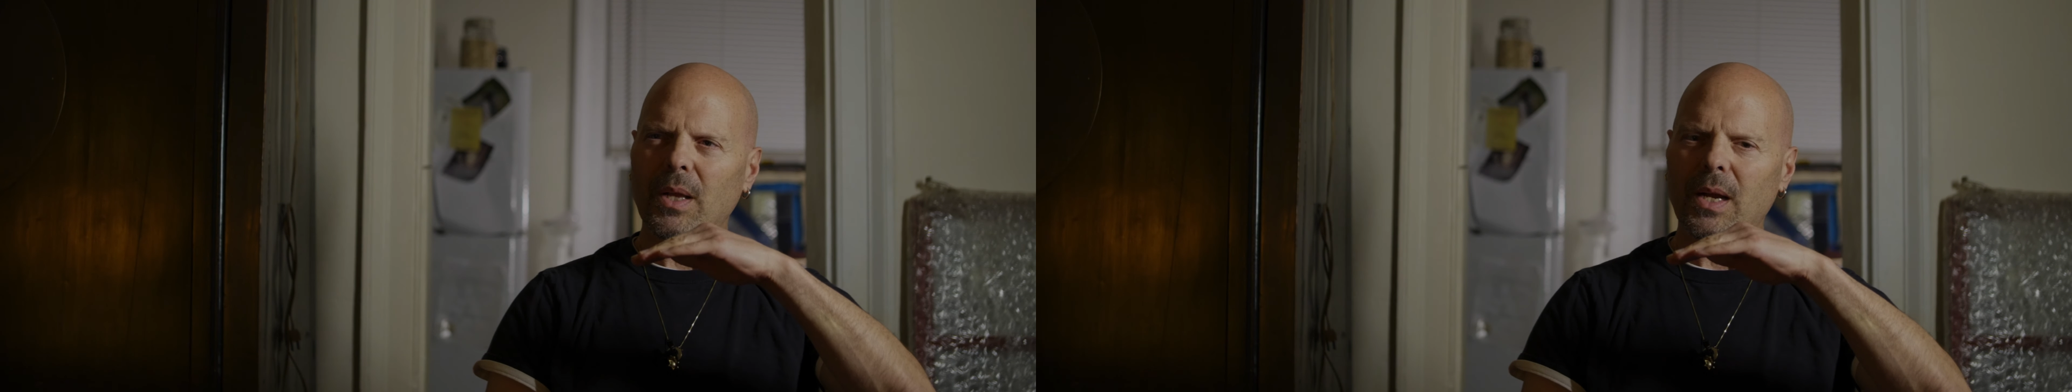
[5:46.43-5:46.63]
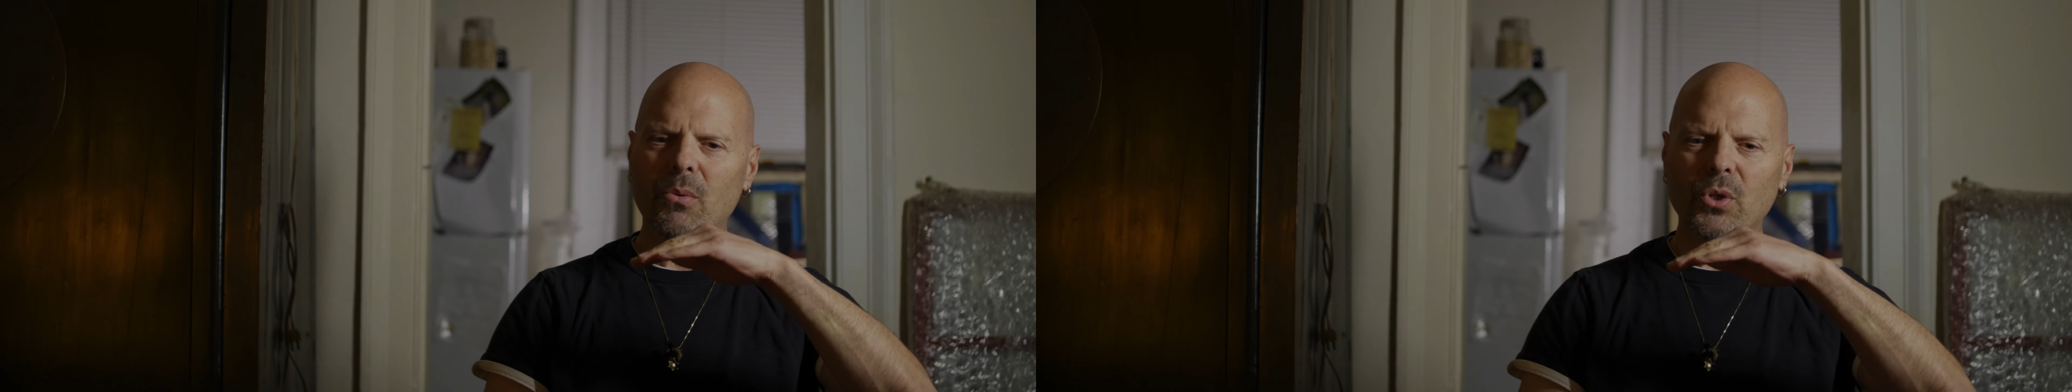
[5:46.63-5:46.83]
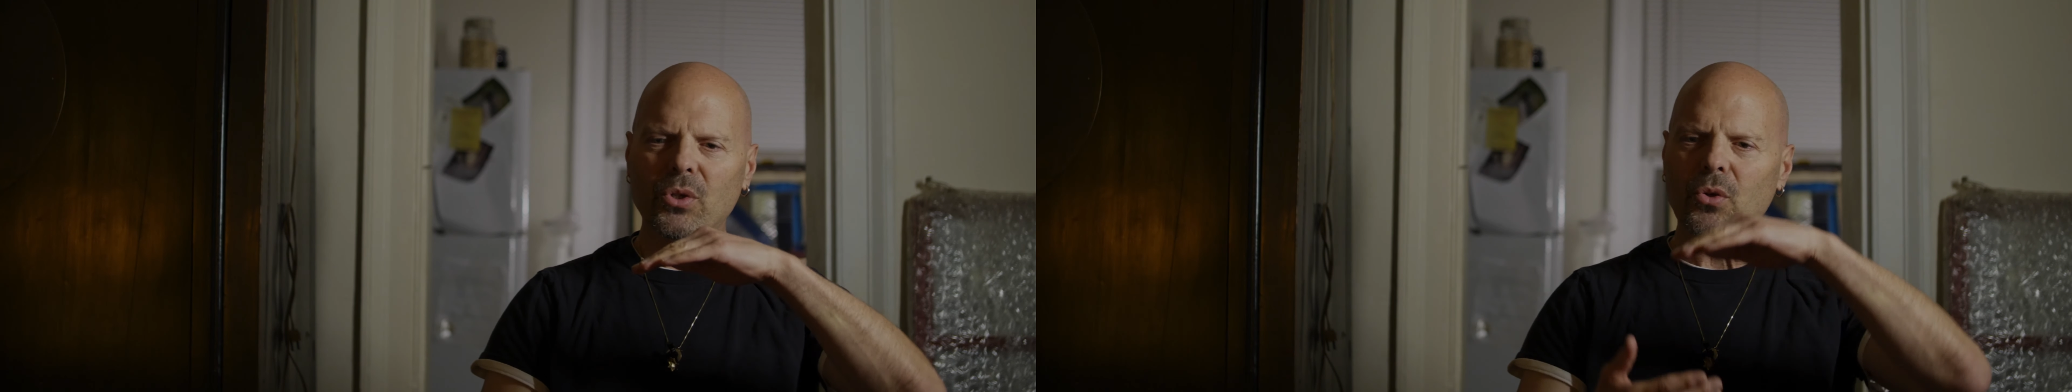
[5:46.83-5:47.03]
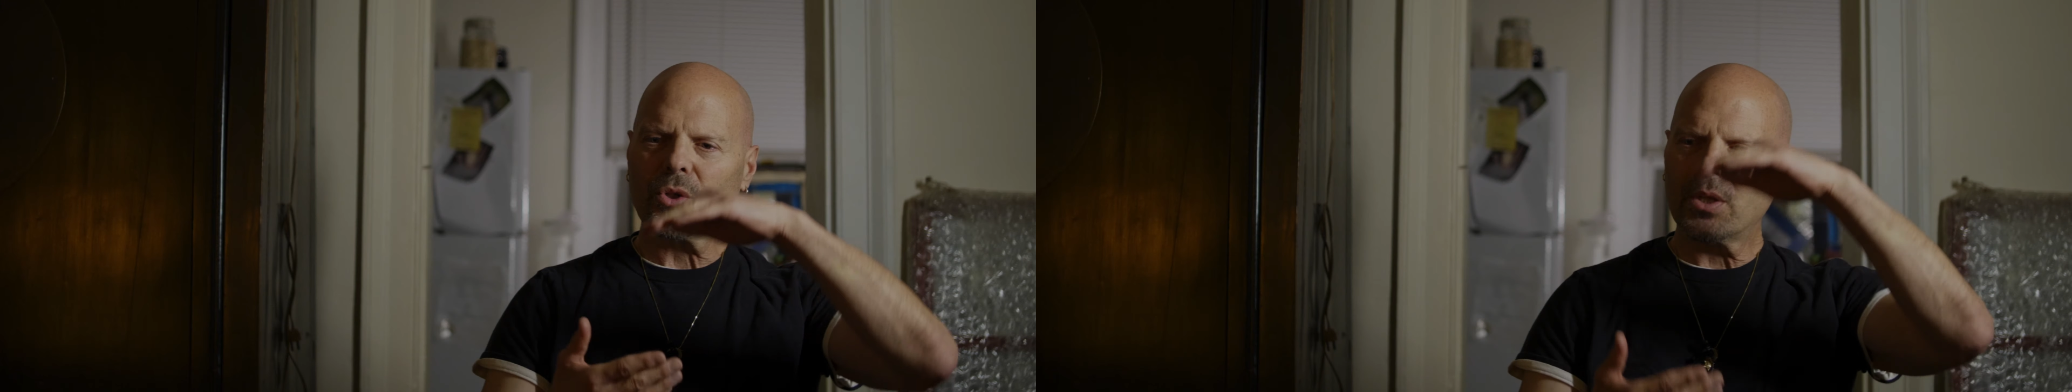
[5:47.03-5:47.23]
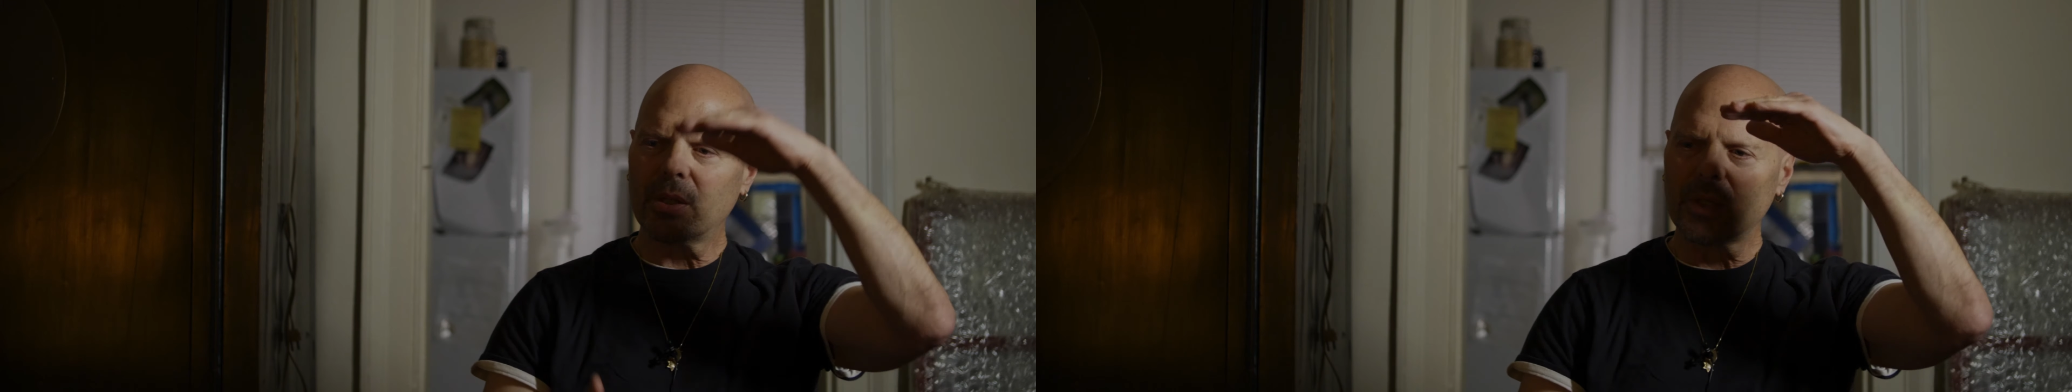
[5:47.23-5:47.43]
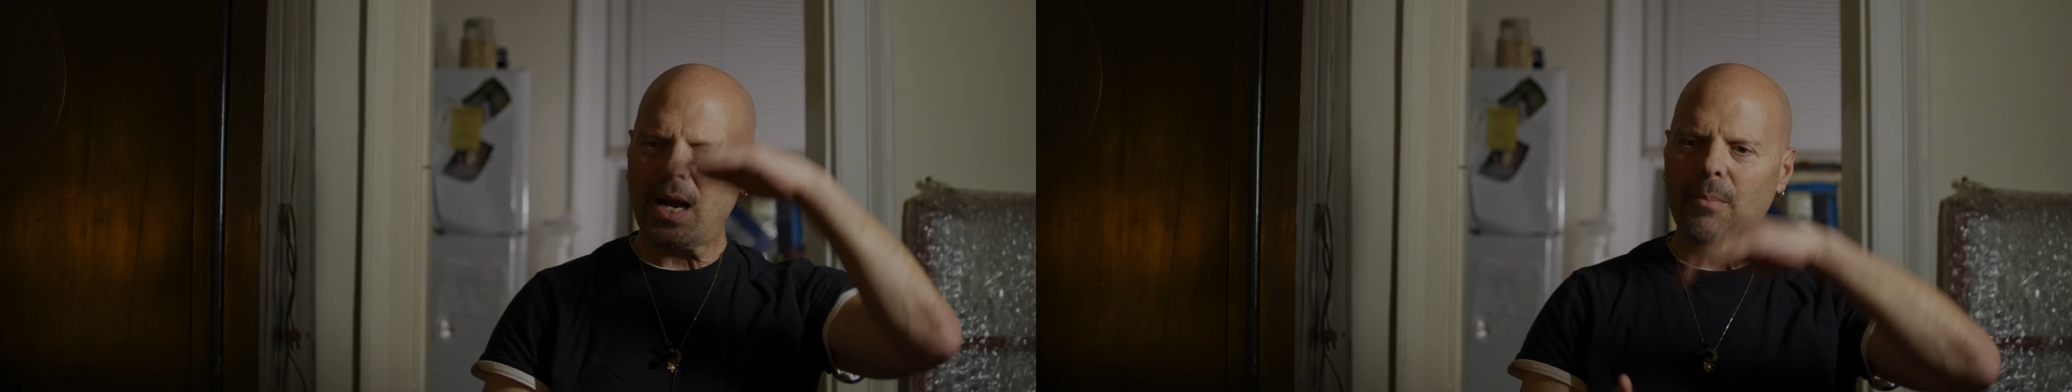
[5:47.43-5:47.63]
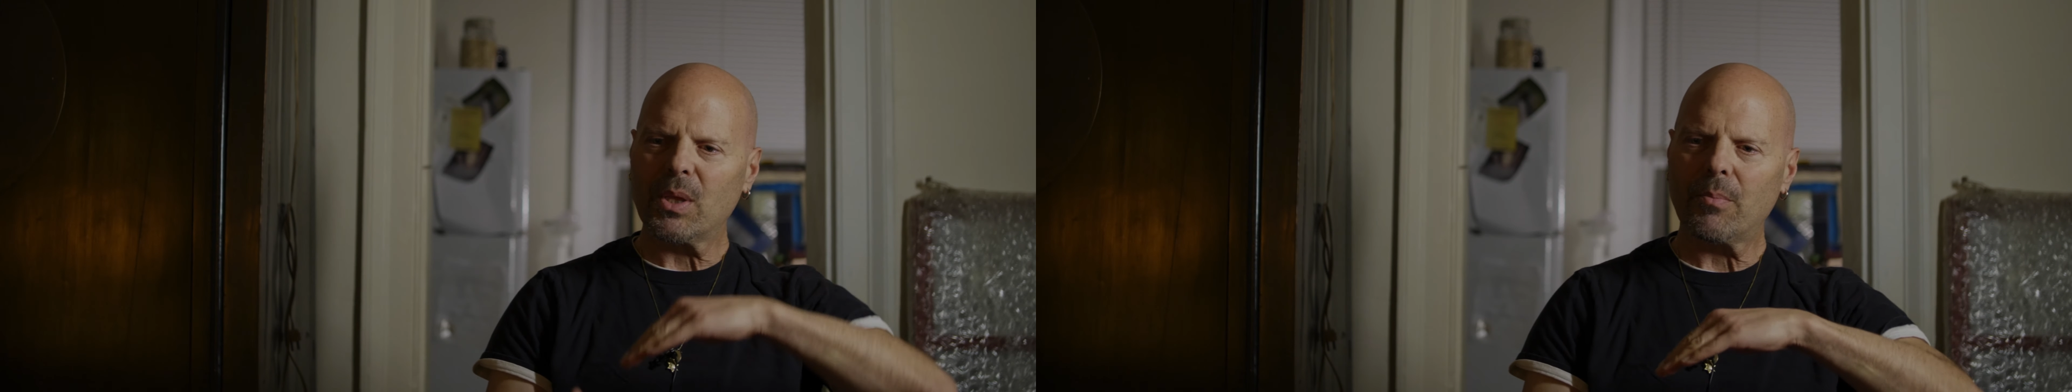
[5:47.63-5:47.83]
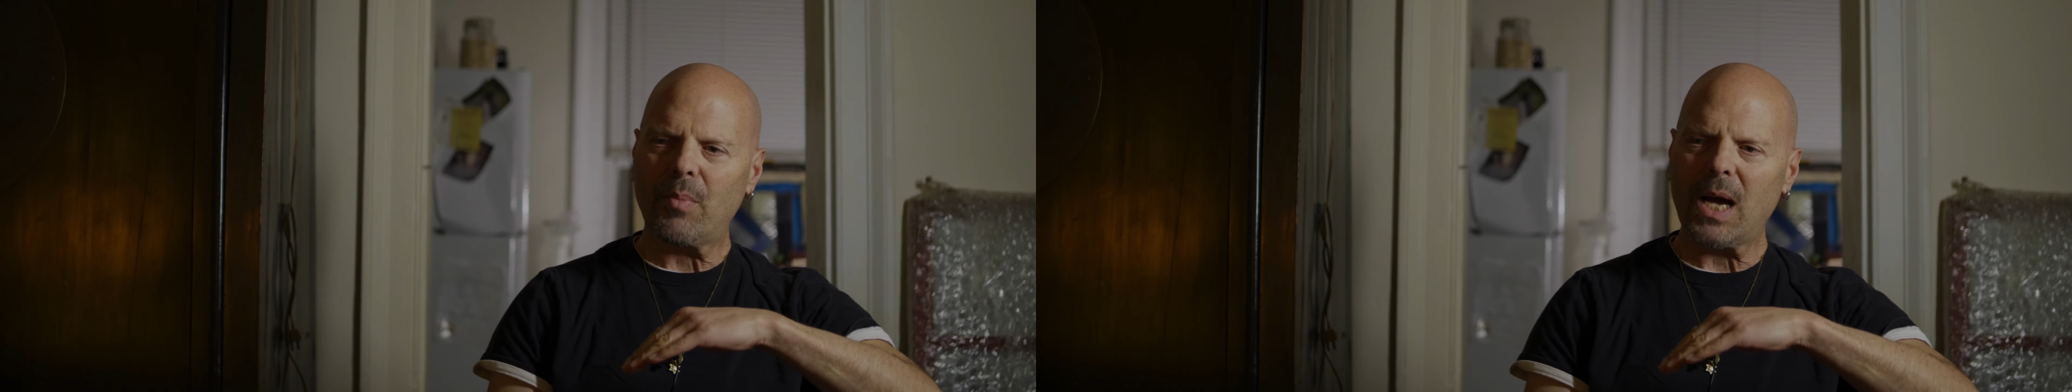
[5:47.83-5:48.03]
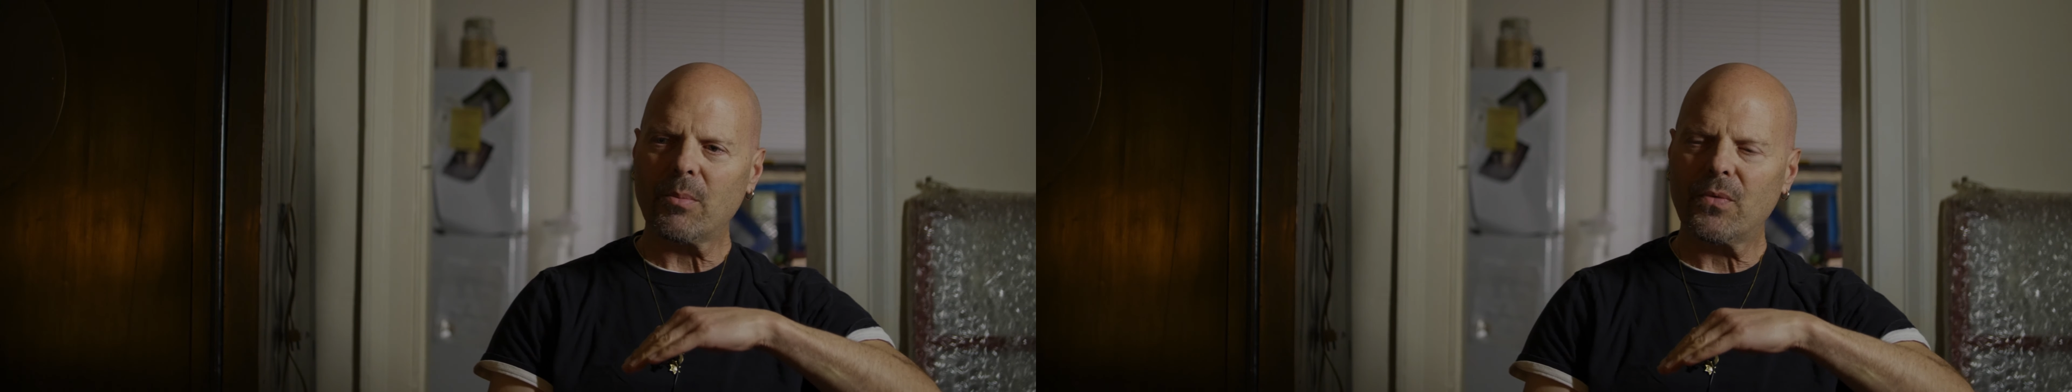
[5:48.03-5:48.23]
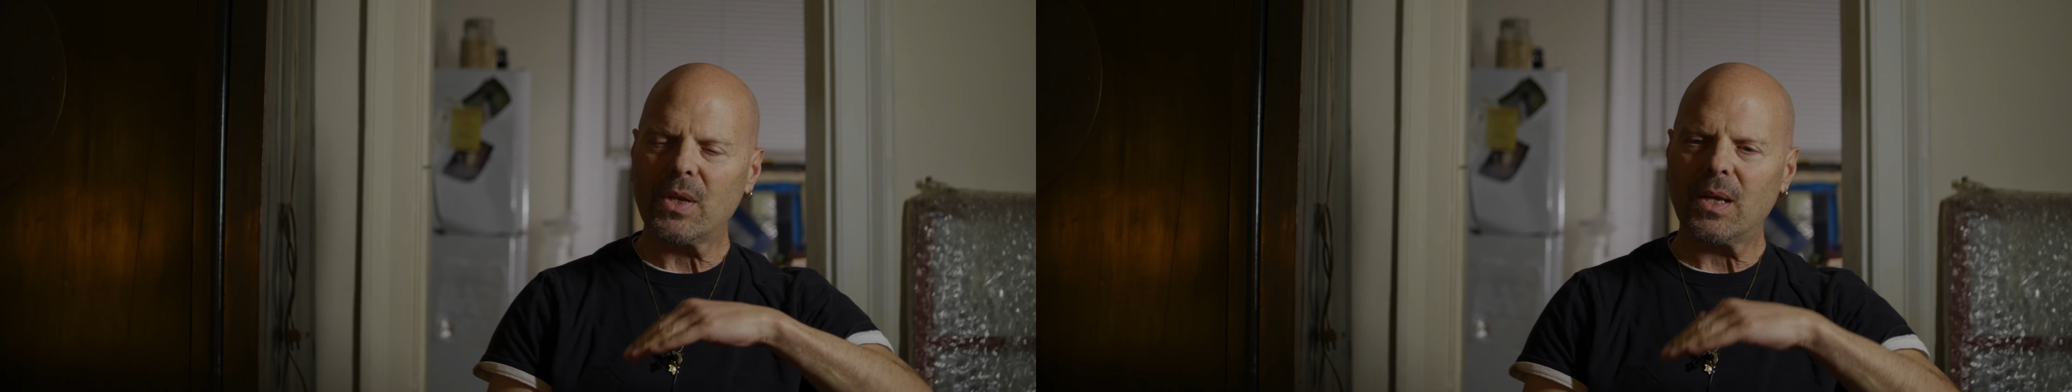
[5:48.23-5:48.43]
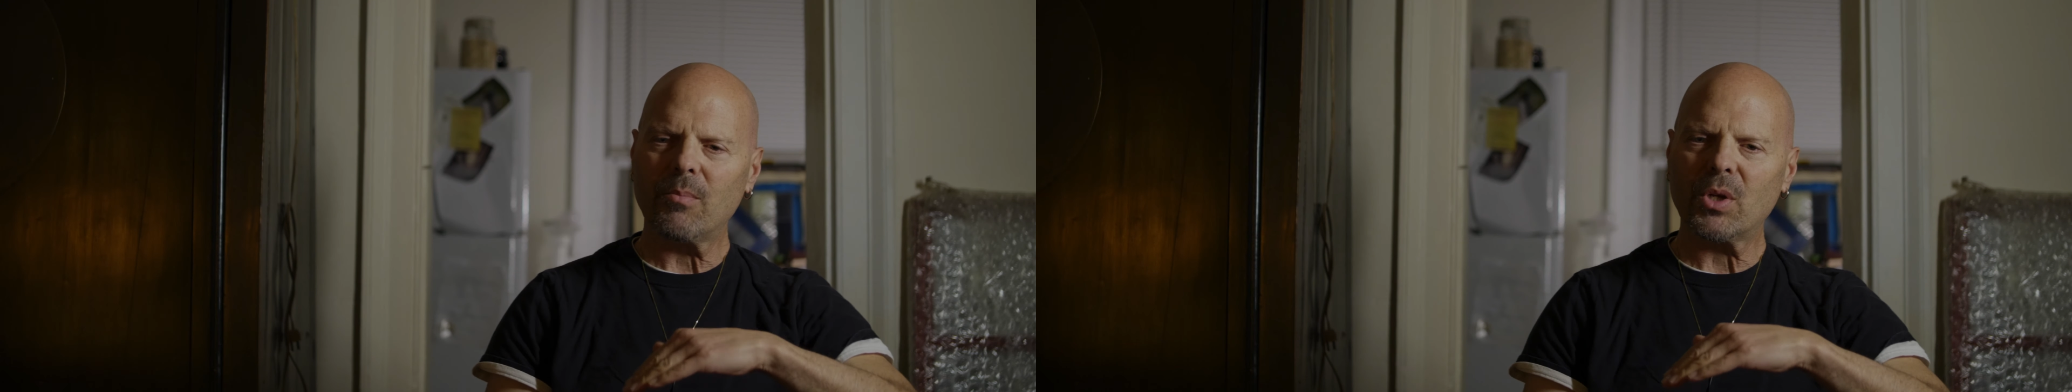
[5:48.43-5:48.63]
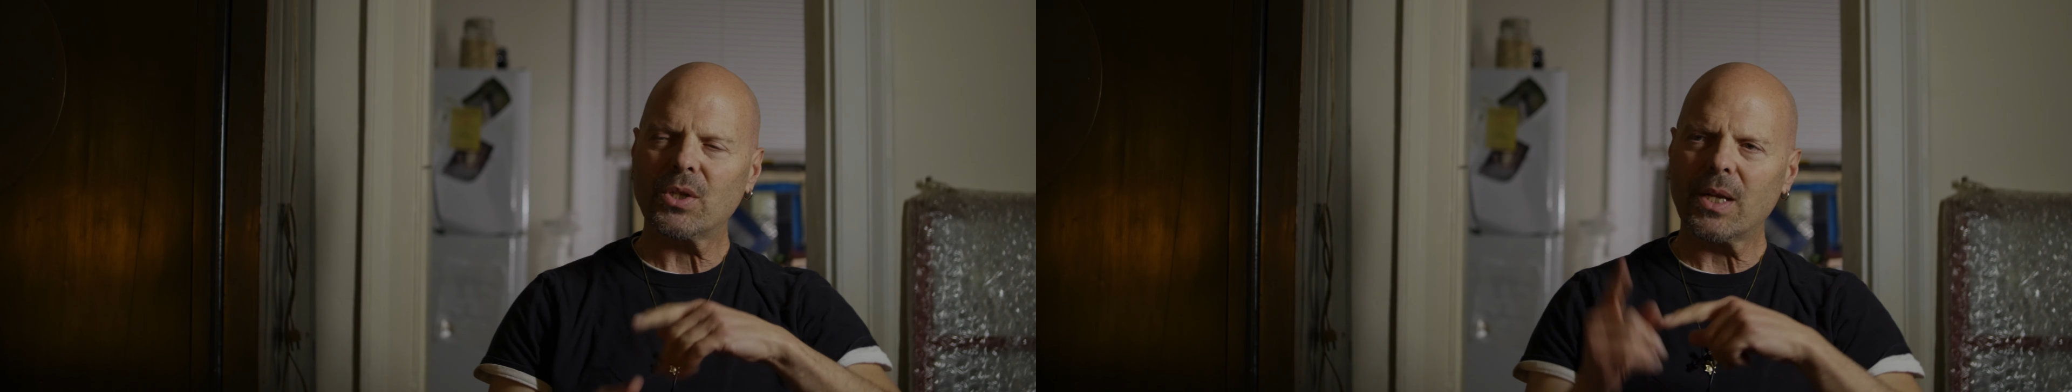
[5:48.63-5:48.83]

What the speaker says: like I was losing the top and the bottom of the image.